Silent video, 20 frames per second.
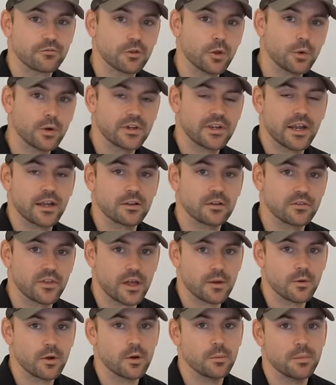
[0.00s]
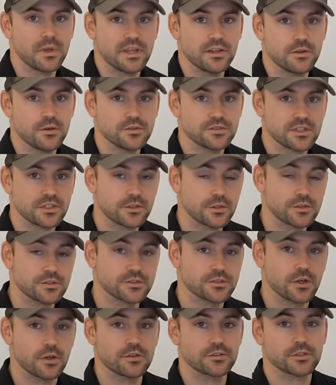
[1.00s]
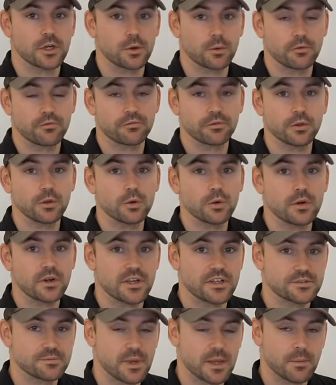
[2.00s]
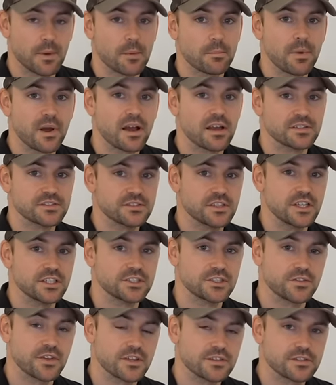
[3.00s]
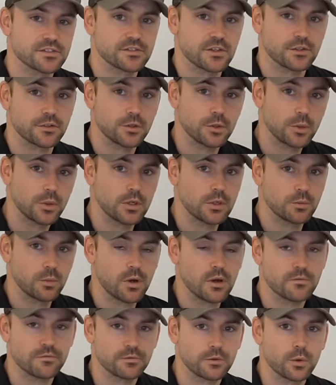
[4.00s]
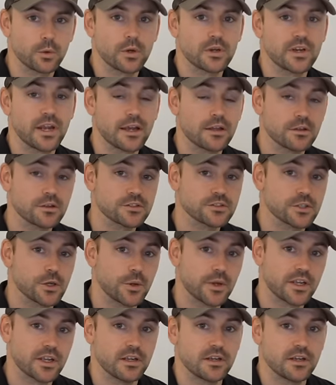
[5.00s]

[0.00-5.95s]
floor nailer that I'm gonna be using to install this hardwood floor is made by Bostitch. This is a two-in-one floor nailer so it